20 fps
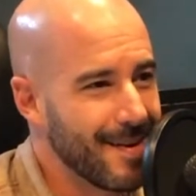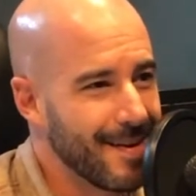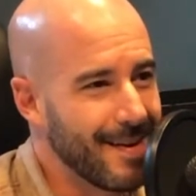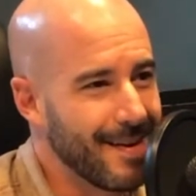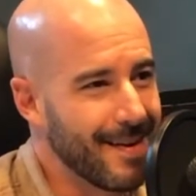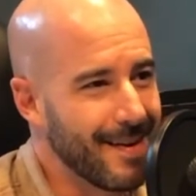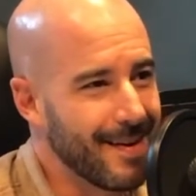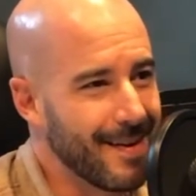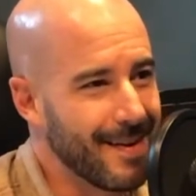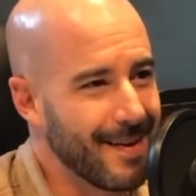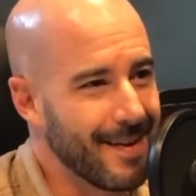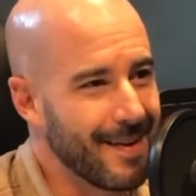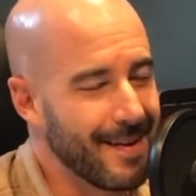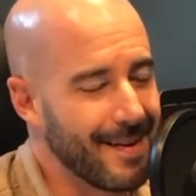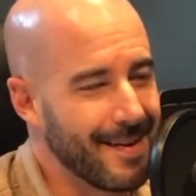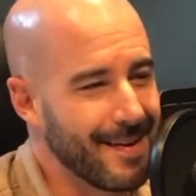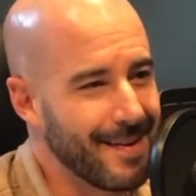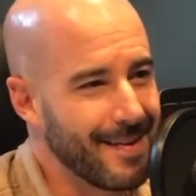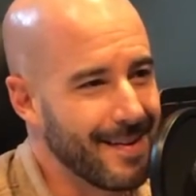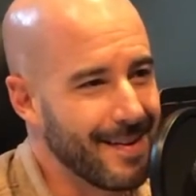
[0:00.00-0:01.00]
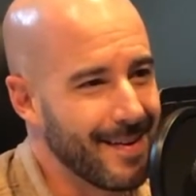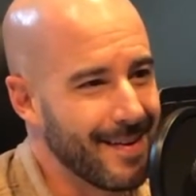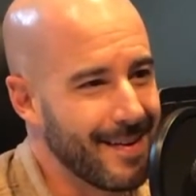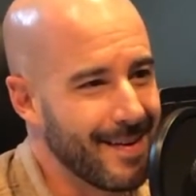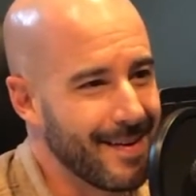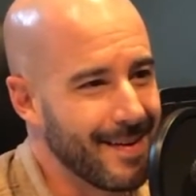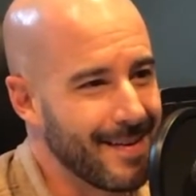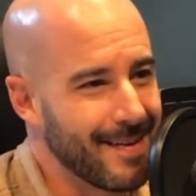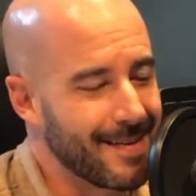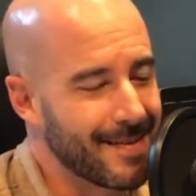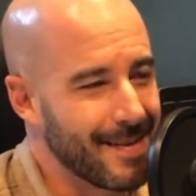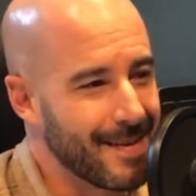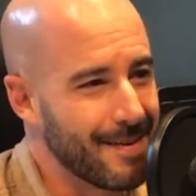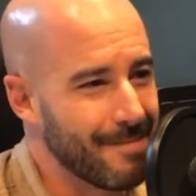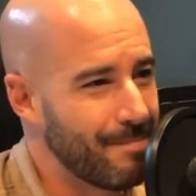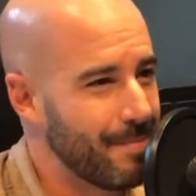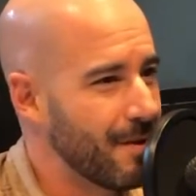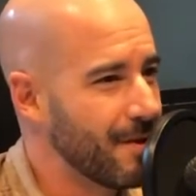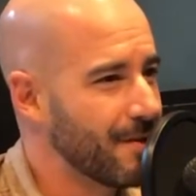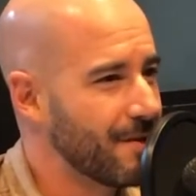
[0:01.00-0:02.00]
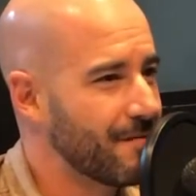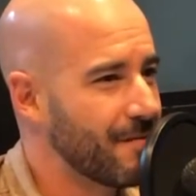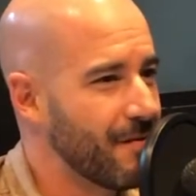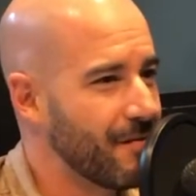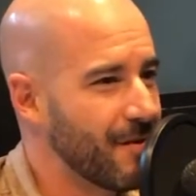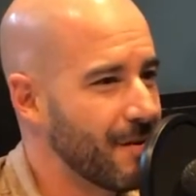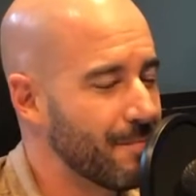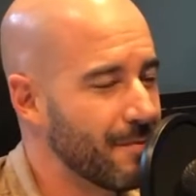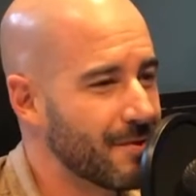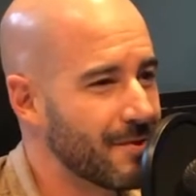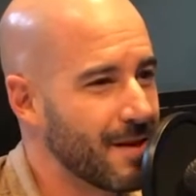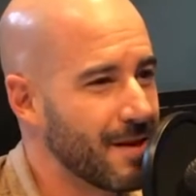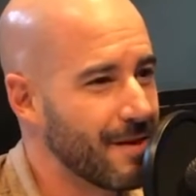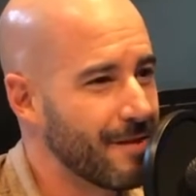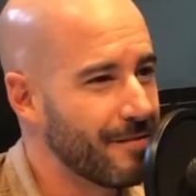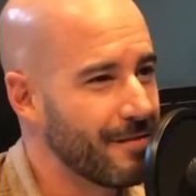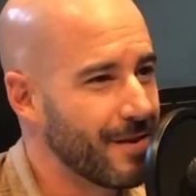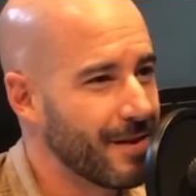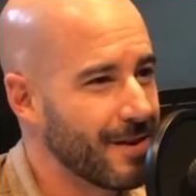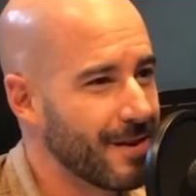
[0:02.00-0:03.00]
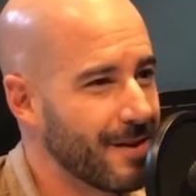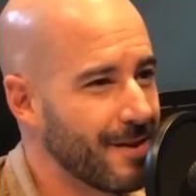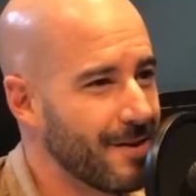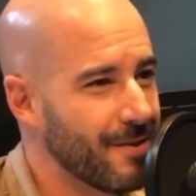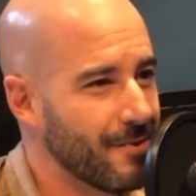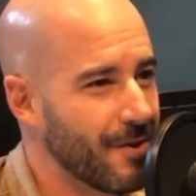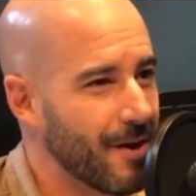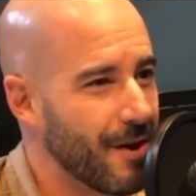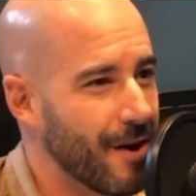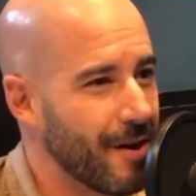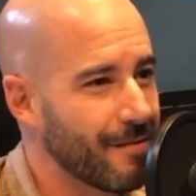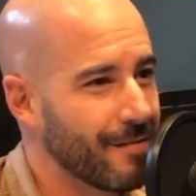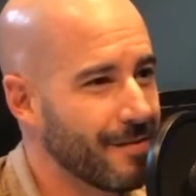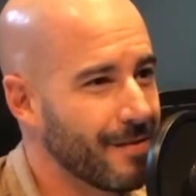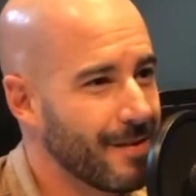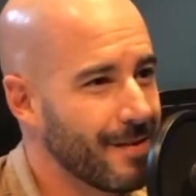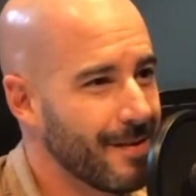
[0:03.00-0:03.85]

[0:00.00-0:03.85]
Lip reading: And then it's going to piss 50% of the fucking country off.